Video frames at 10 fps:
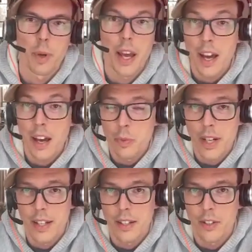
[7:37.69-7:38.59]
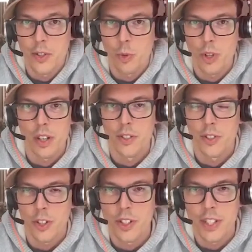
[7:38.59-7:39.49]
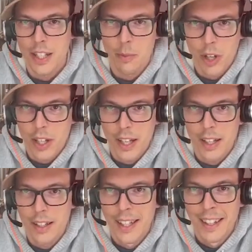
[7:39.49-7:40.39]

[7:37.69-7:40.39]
and when there's more uncertainty in the market